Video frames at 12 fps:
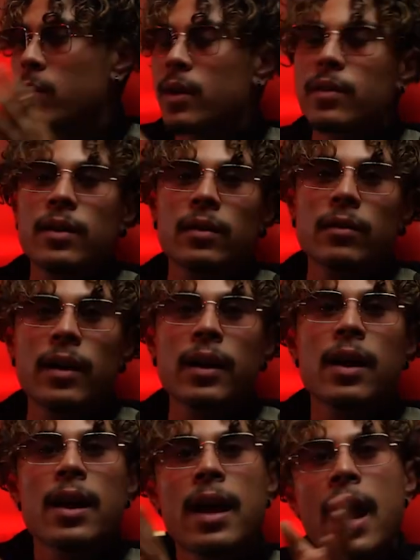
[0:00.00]
anything. Like
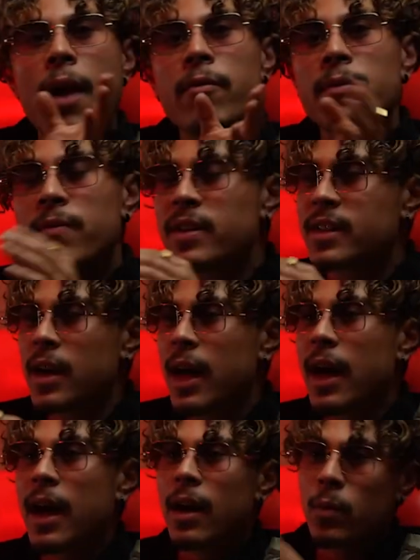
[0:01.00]
every vision I
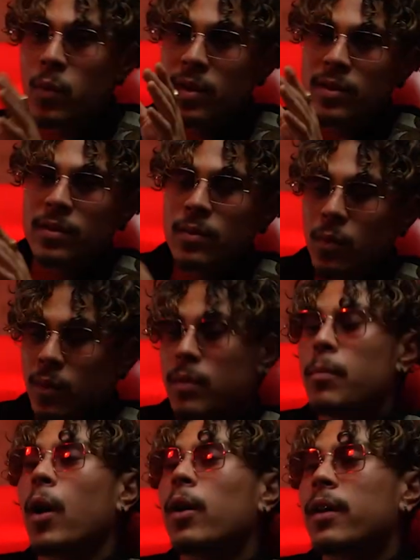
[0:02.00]
had was with the
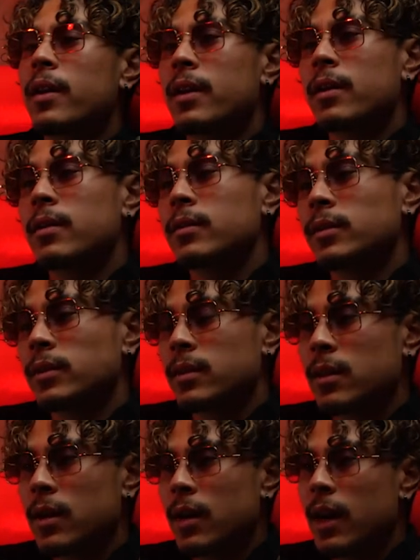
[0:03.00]
marketing
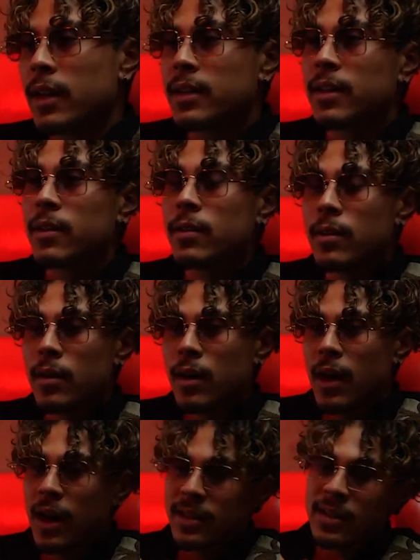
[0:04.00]
I did
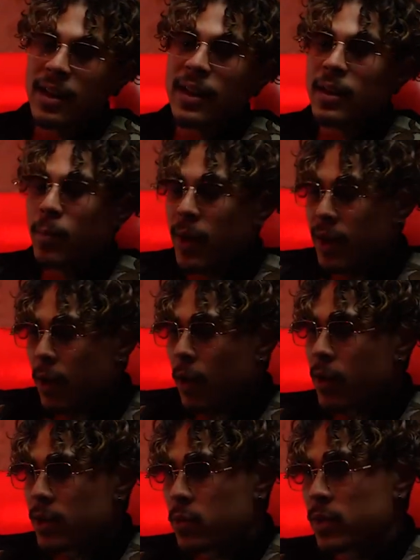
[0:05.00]
as an independent
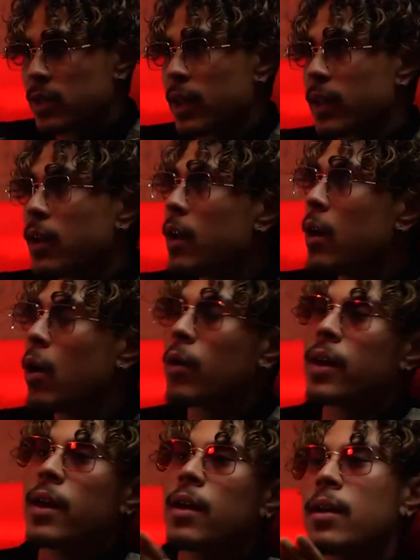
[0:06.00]
artist was like,
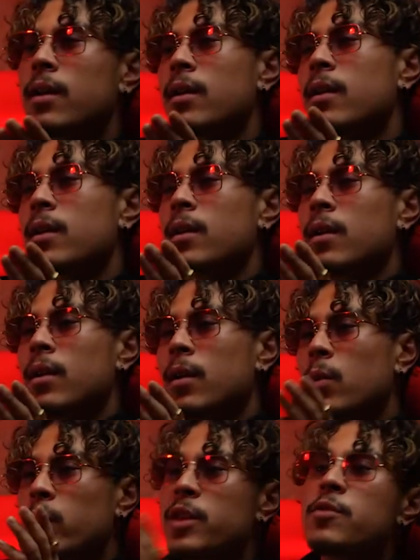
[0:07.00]
okay,
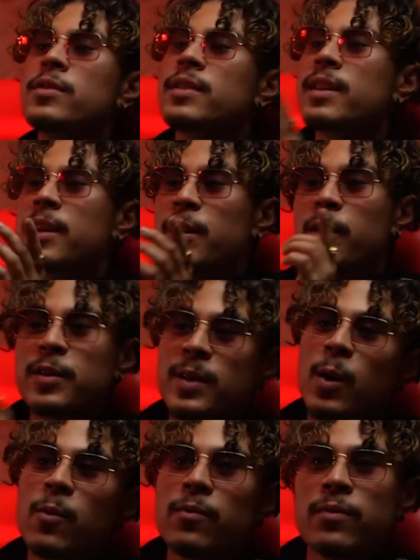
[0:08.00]
when you see
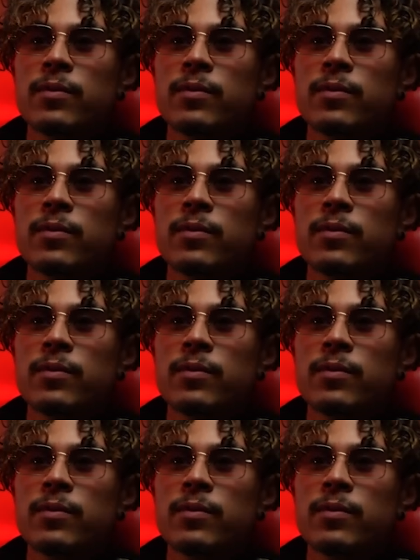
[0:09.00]
yourself,